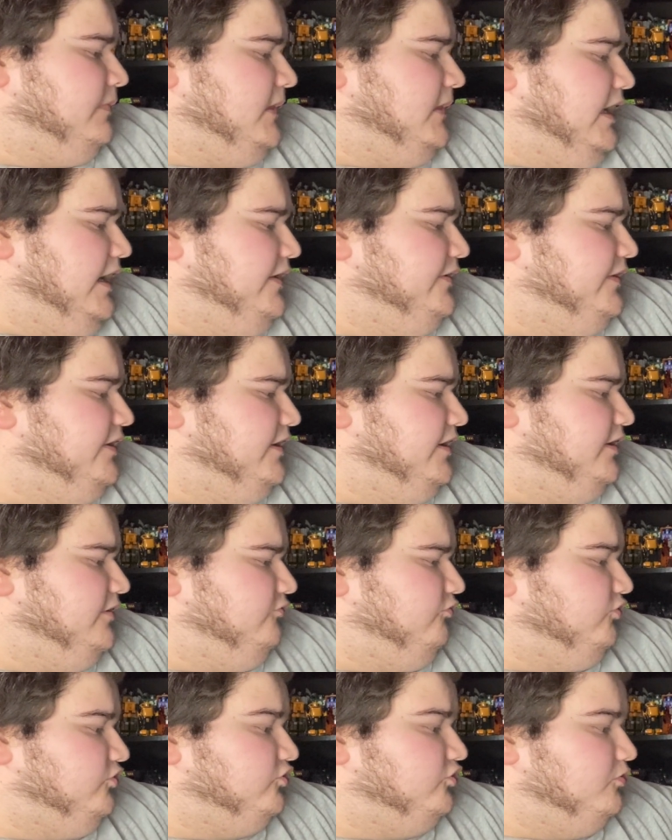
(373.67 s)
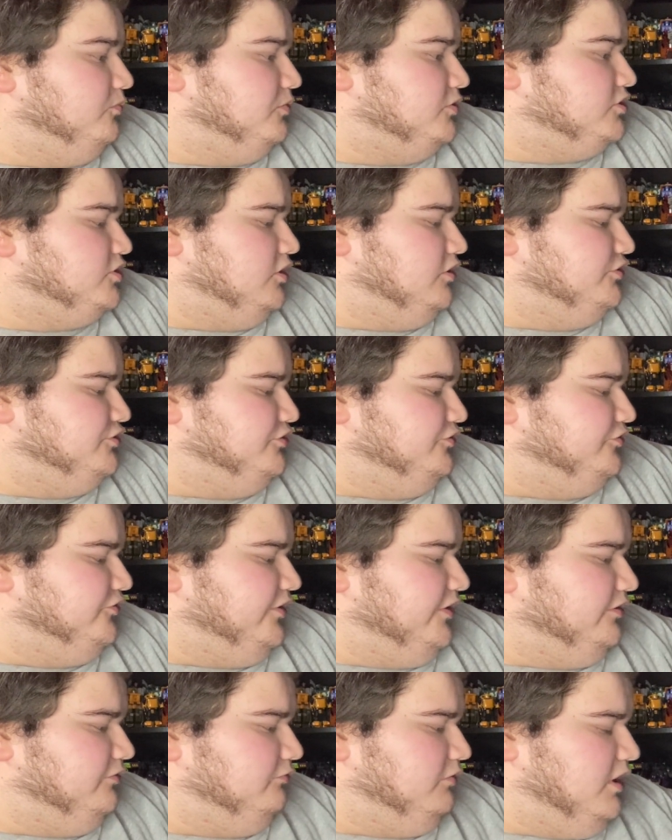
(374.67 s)
And then for superchargers
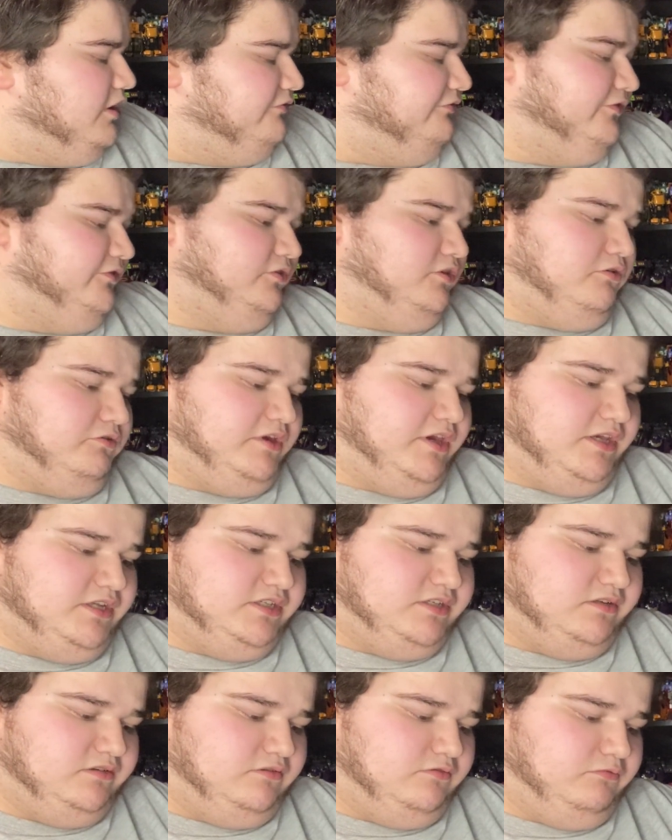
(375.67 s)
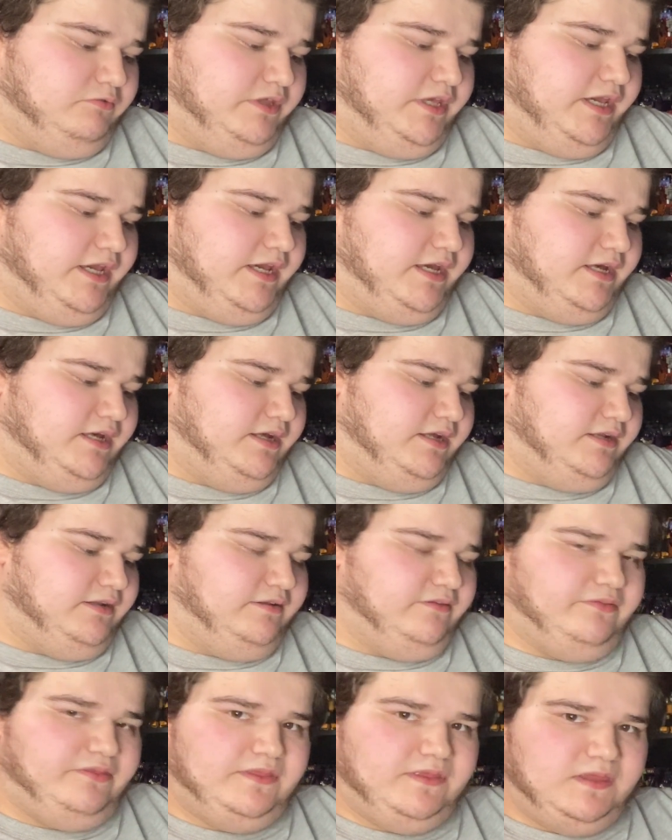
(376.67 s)
at the Rockford location, we had
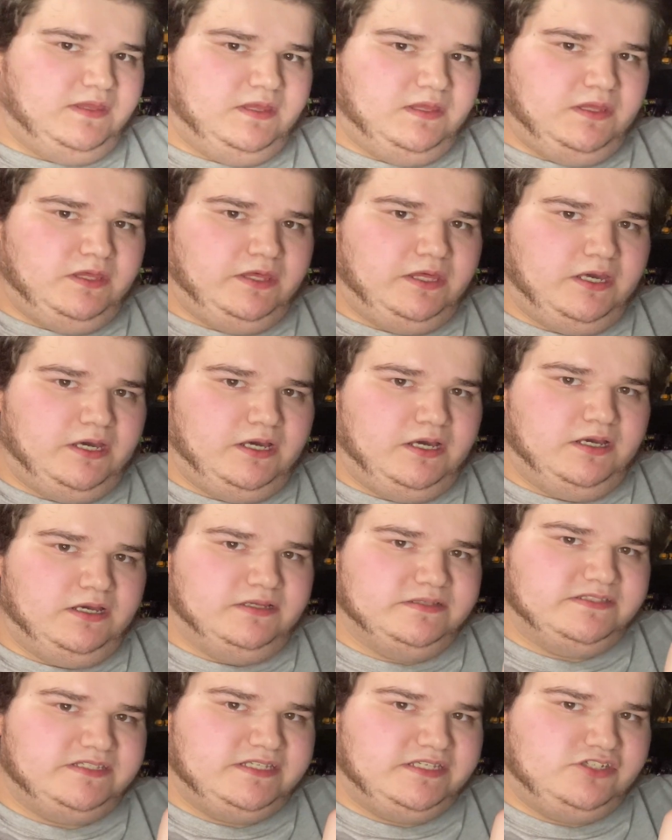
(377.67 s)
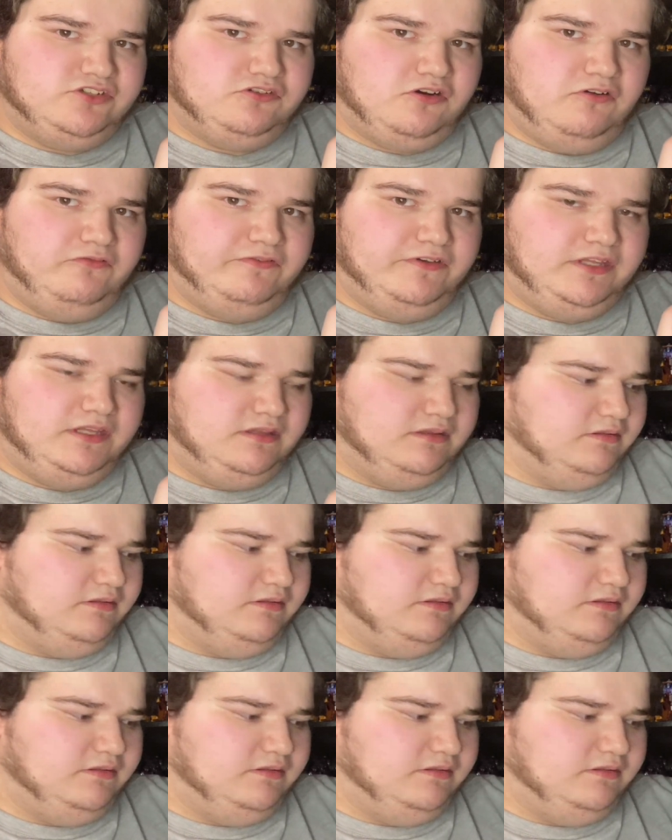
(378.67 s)
the Sea Trophy.